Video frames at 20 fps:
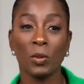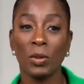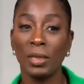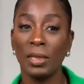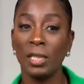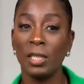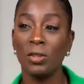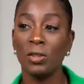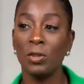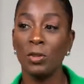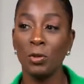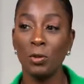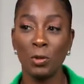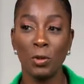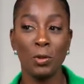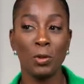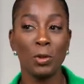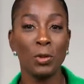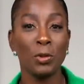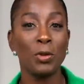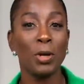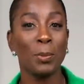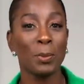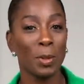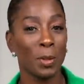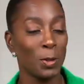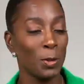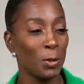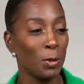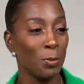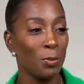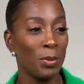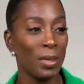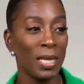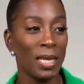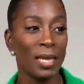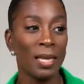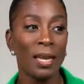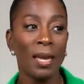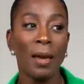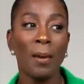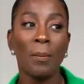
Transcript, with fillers: religion. You do you, I'm gonna do me.